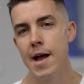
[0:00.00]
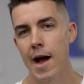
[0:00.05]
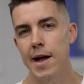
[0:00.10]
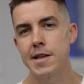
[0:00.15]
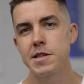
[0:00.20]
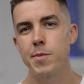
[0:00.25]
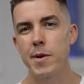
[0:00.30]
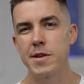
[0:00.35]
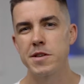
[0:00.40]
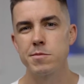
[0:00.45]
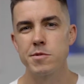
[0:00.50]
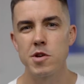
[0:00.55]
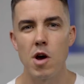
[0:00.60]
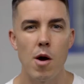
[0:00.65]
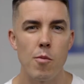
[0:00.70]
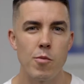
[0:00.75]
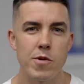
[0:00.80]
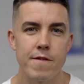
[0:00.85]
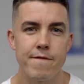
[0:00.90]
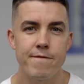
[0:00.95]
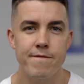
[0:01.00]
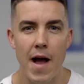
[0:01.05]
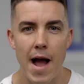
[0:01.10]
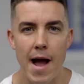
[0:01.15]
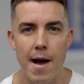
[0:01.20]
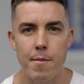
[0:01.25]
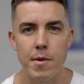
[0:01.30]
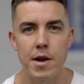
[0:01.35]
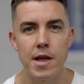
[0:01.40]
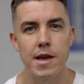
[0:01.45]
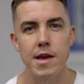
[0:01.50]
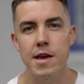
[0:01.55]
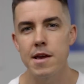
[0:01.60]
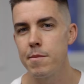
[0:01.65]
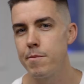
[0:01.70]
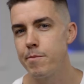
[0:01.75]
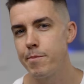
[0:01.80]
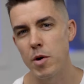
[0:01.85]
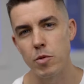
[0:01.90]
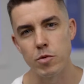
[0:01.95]
and spend some time with the family,
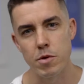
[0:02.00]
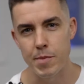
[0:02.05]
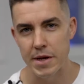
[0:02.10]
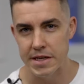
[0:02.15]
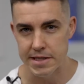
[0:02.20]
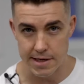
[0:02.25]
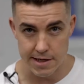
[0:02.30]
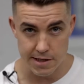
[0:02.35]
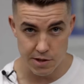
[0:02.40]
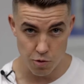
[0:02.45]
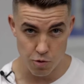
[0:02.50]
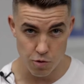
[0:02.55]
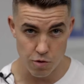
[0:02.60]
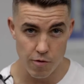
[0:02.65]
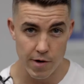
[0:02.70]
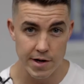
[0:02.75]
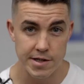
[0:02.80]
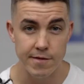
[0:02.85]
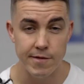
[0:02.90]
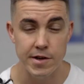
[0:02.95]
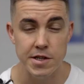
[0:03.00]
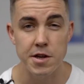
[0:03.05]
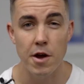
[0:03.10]
build a business, all the rest of it.